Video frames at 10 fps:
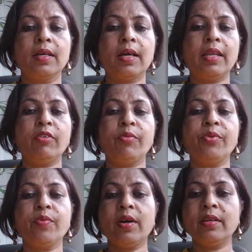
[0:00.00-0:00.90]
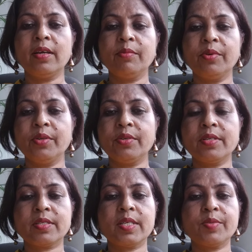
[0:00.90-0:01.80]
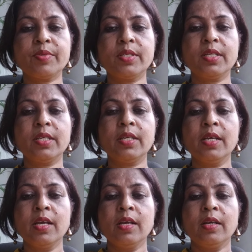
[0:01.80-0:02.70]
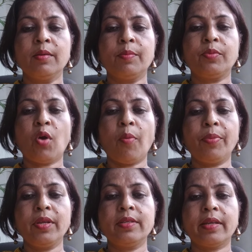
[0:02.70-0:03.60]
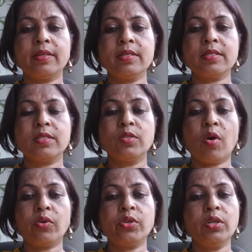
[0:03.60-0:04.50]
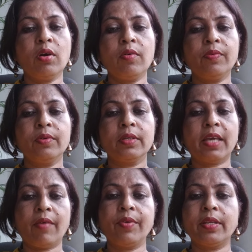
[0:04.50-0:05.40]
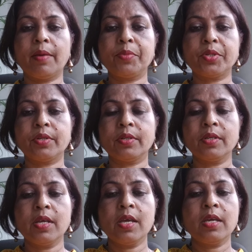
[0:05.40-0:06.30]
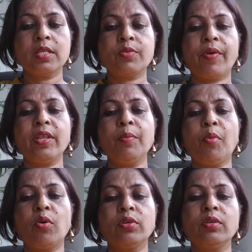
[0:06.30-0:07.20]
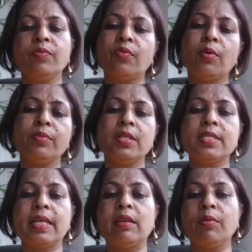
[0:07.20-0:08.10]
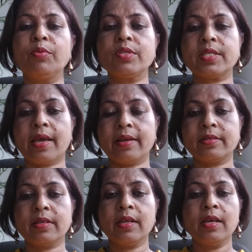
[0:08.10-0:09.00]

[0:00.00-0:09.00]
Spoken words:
Hello everyone, I'm going to discuss with the topic that is Doctrine of Caveat Emptor. It's very important from the Sale of Goods Act.